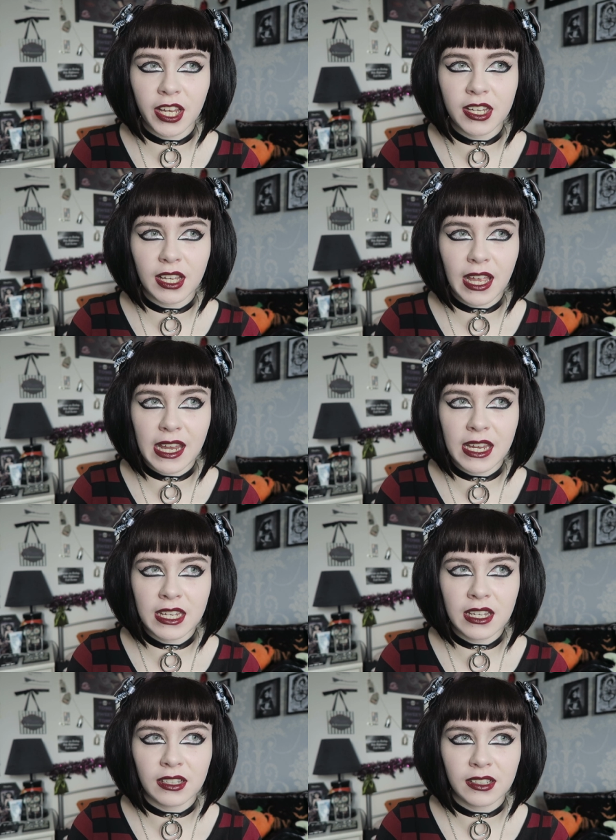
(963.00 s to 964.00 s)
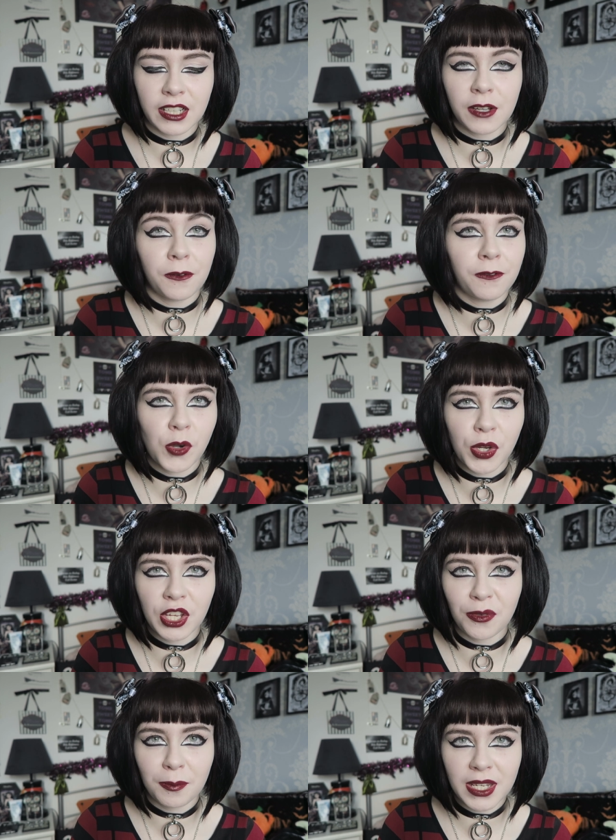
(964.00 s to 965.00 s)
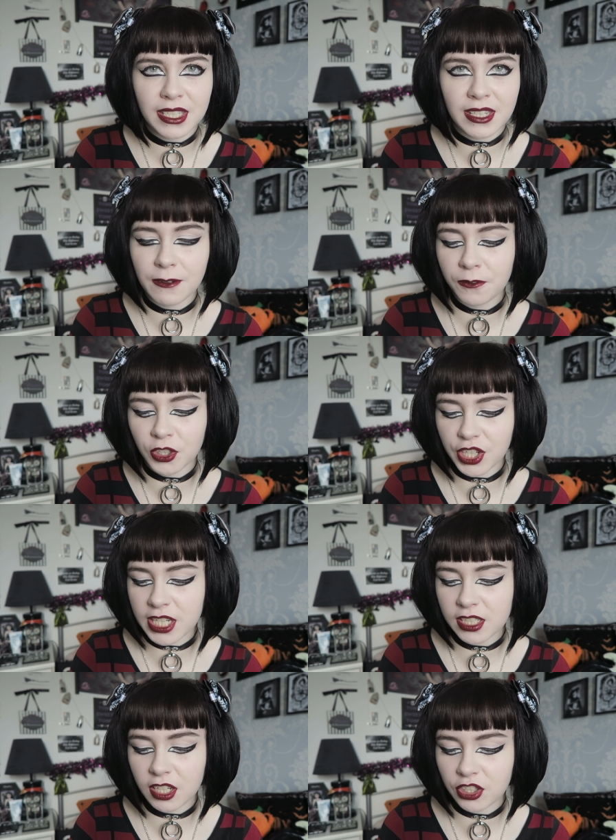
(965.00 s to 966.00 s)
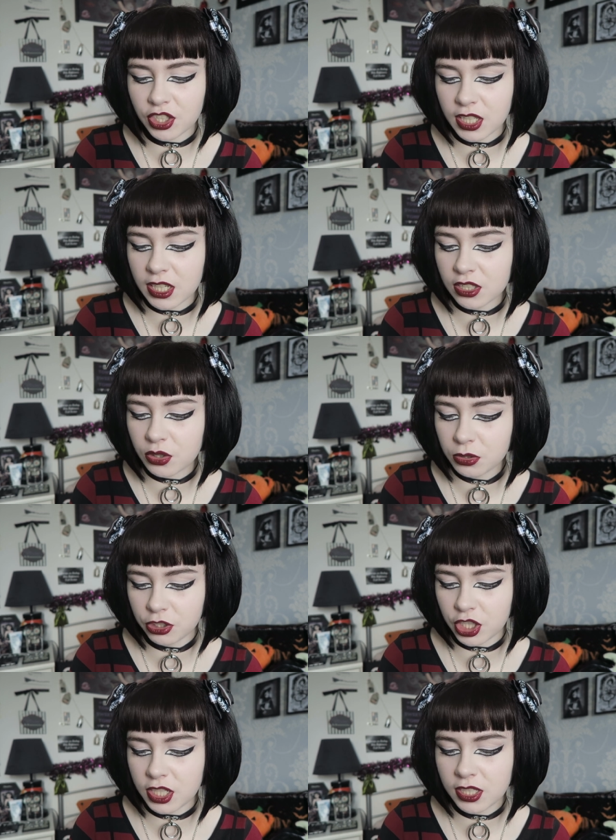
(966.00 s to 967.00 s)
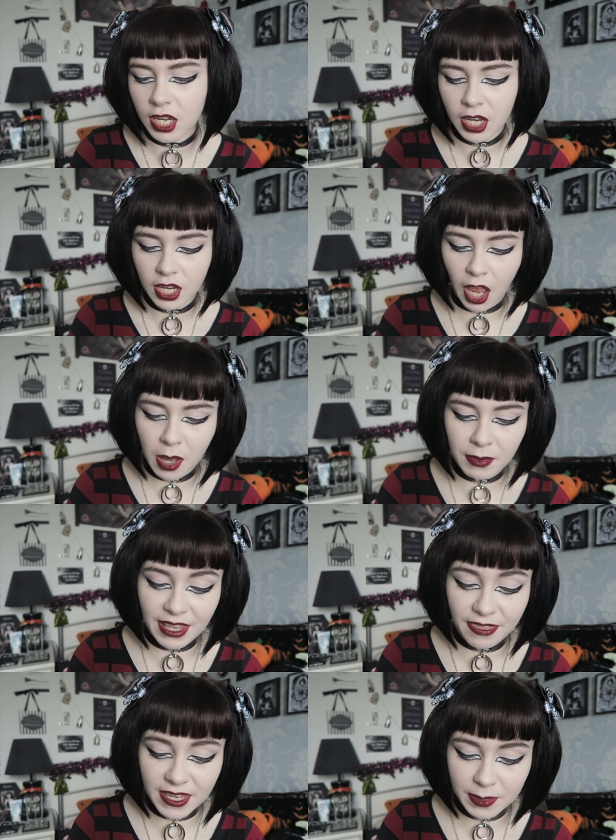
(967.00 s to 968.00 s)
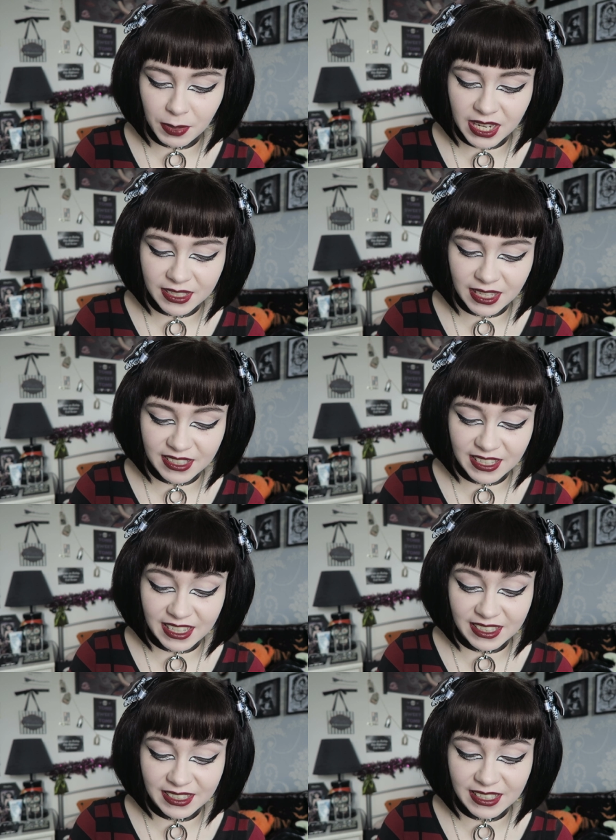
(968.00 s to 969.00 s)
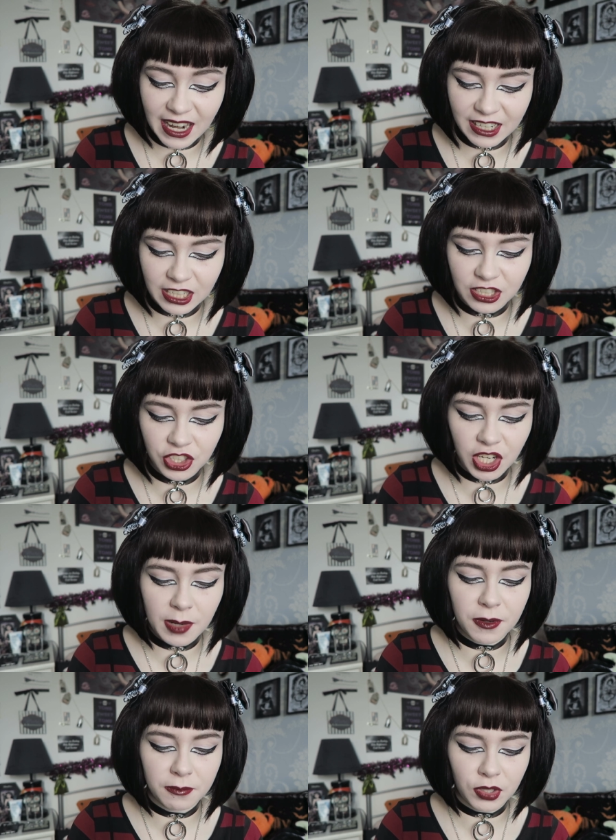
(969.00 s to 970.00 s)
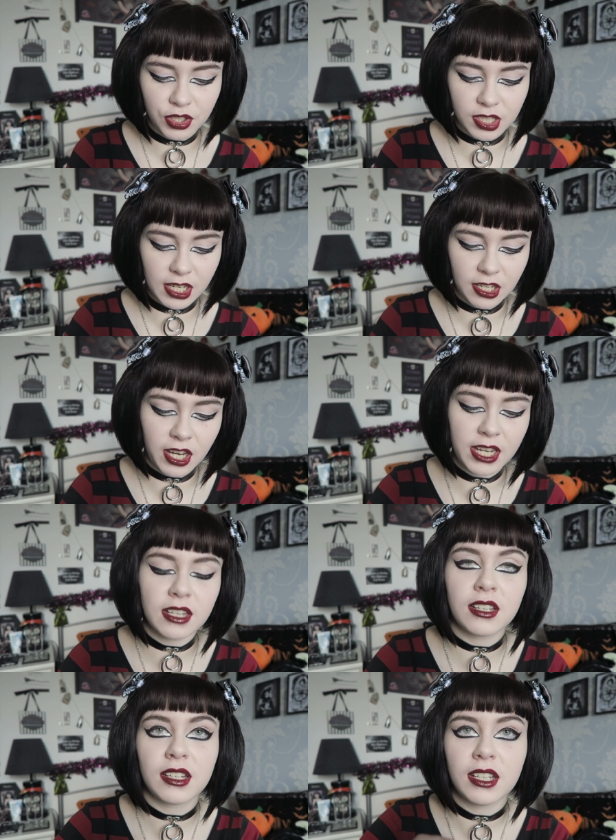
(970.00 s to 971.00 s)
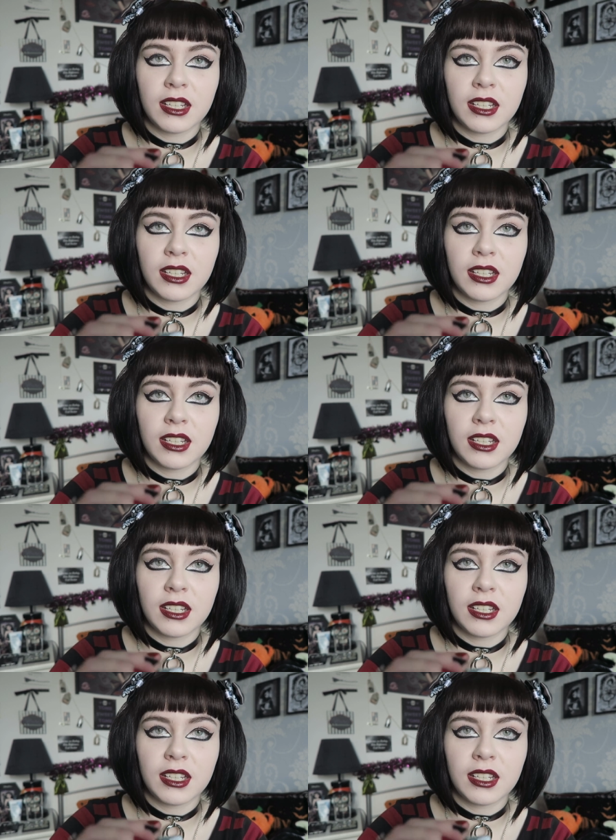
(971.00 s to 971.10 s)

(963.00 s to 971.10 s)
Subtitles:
like a foggy or misty forest. I just think it's gorgeous. And this piece is exactly the type of moss I like.